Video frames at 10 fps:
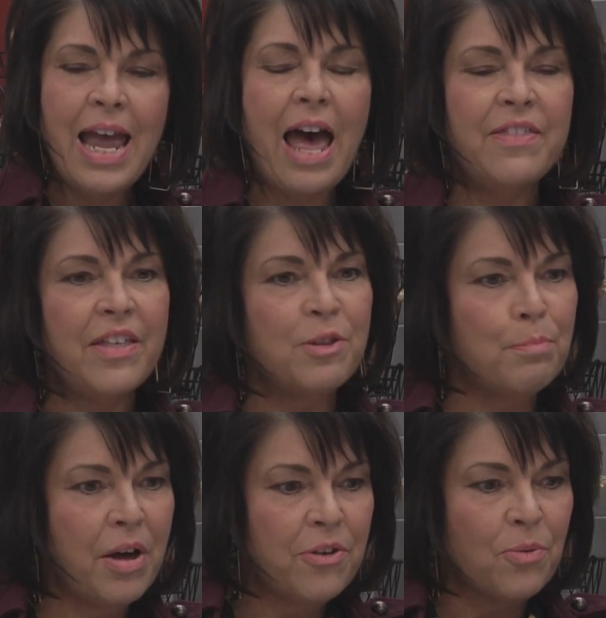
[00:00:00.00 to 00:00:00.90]
And then the
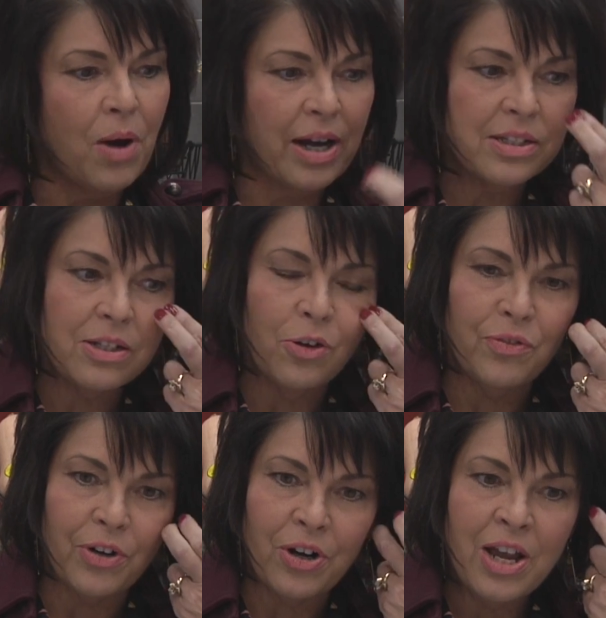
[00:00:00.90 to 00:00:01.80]
mother walks
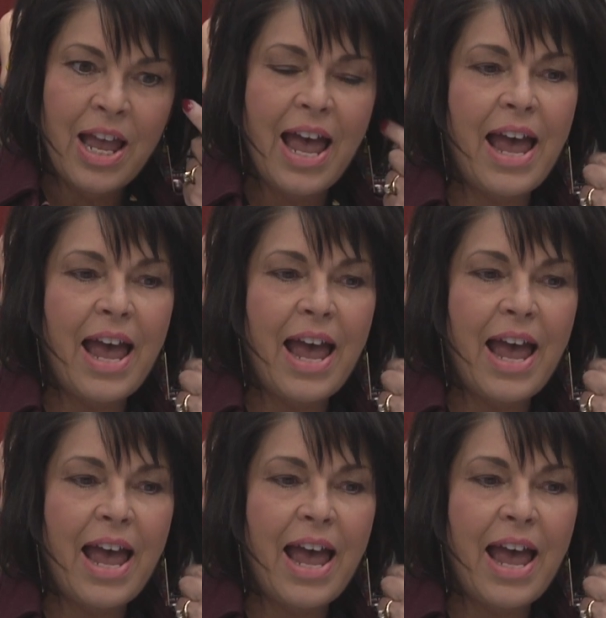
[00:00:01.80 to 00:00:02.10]
over,